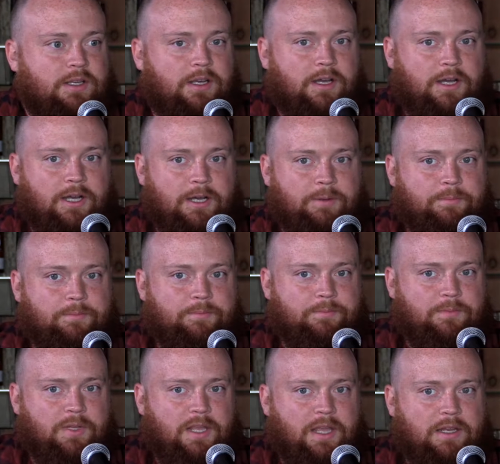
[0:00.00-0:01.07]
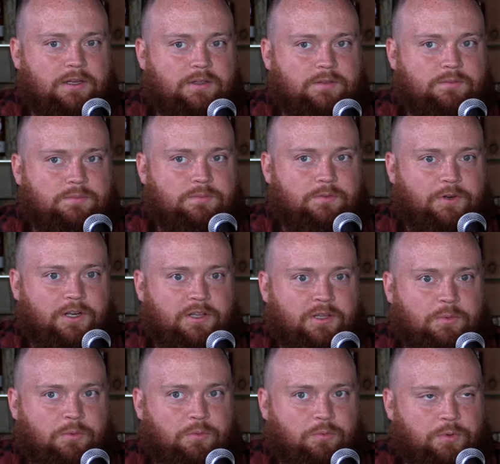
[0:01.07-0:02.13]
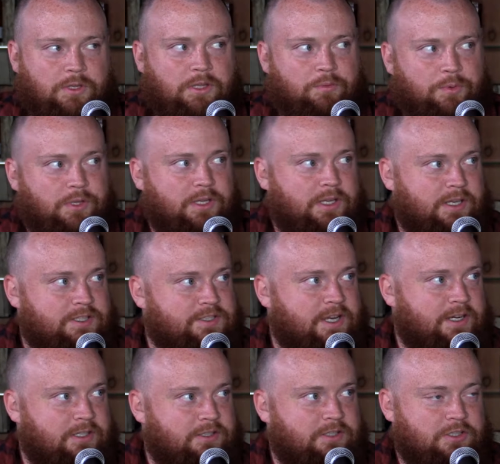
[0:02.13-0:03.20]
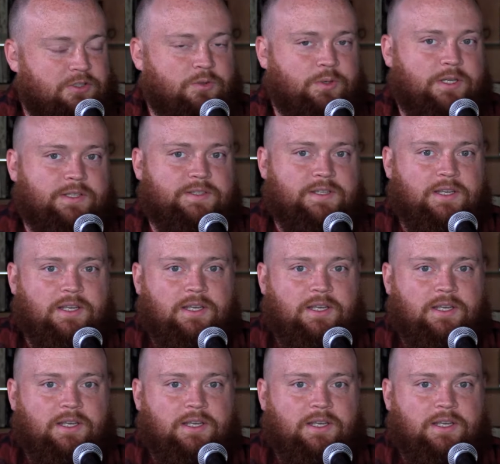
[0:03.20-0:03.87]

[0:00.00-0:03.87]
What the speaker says: And frankly, we're really, really excited to do it